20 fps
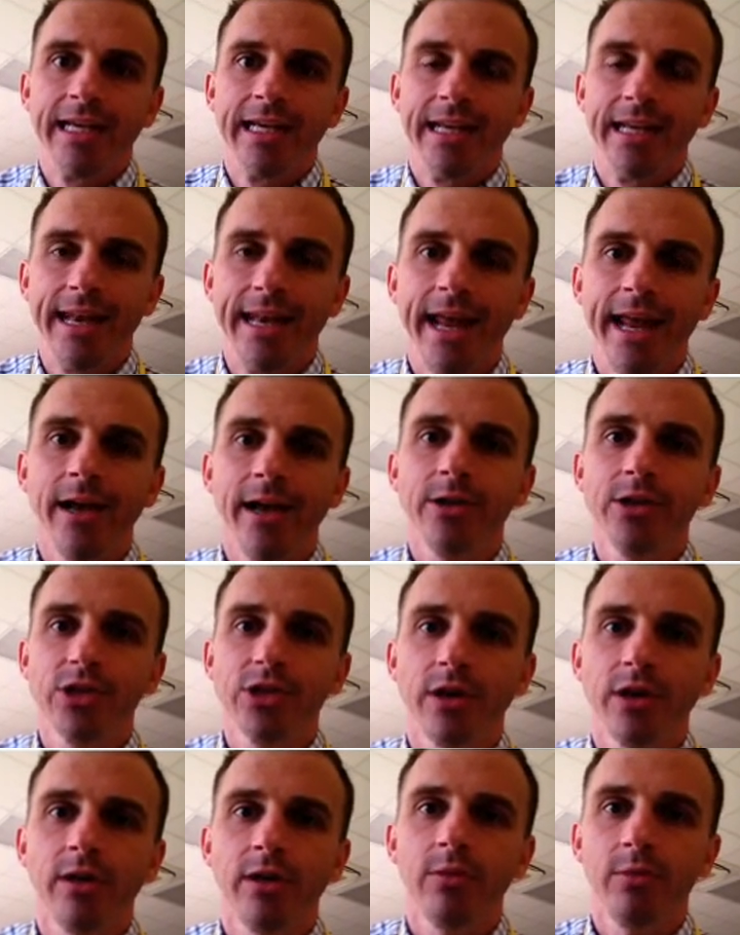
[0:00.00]
now
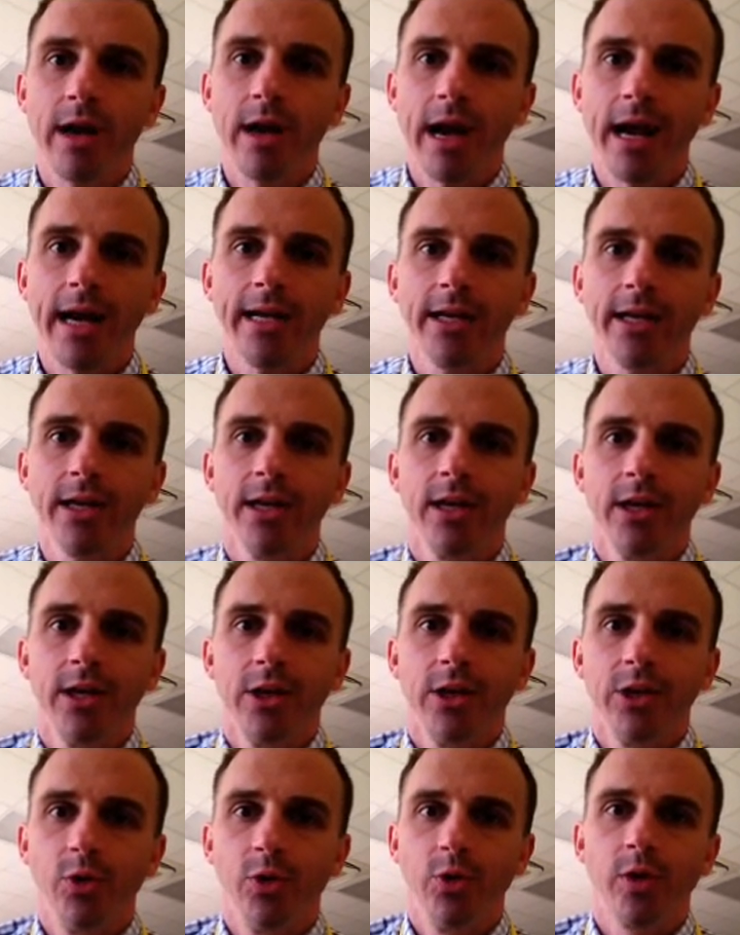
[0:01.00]
start writing
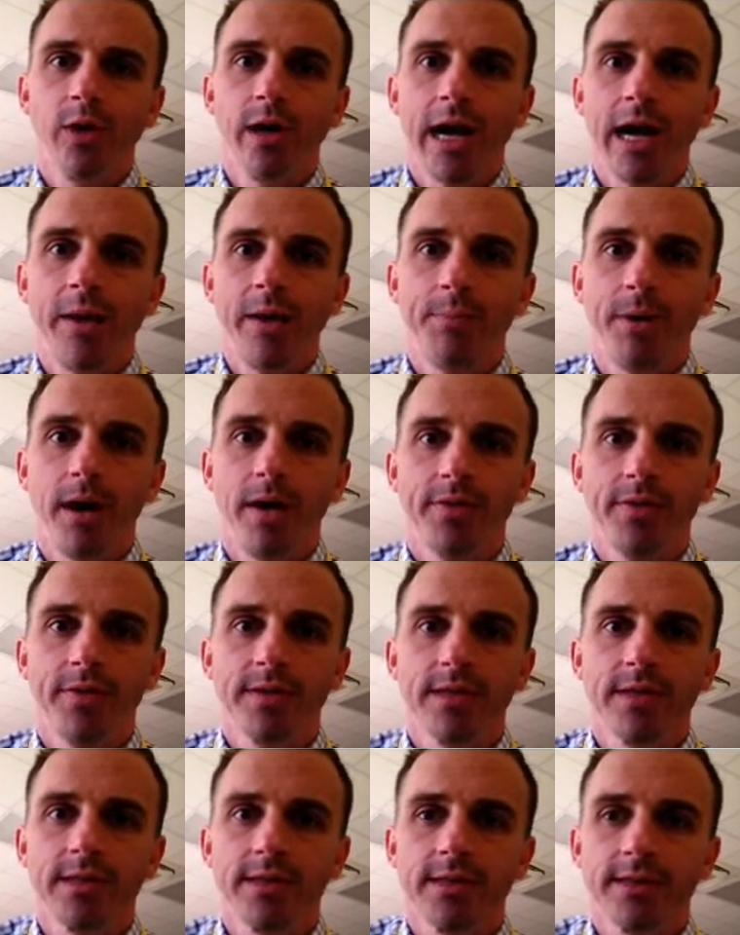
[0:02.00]
your
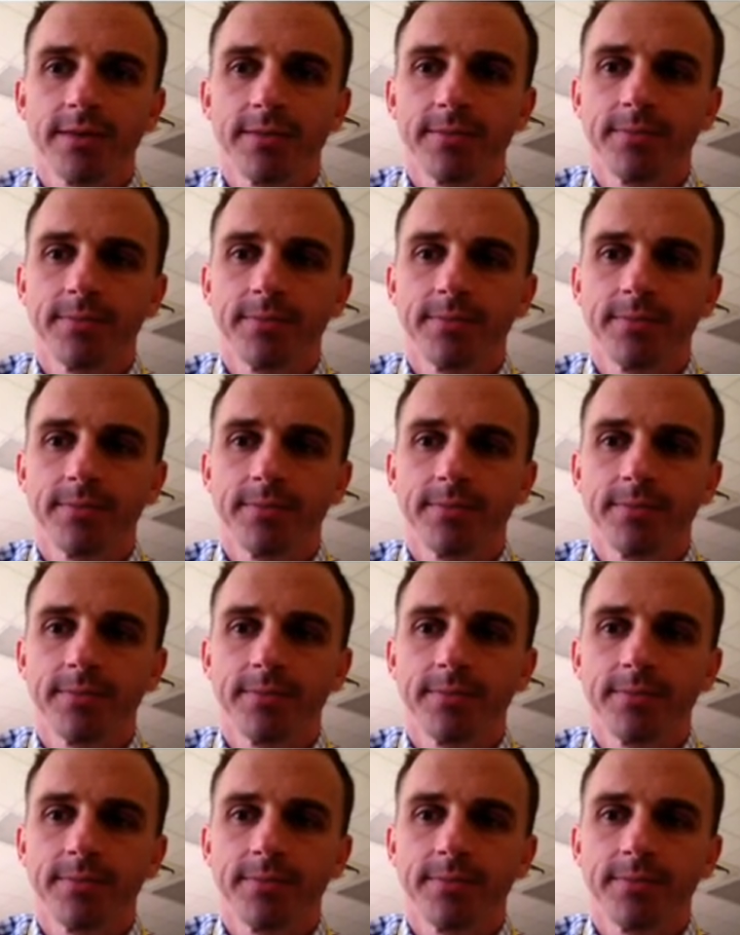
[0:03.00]
hypothesis.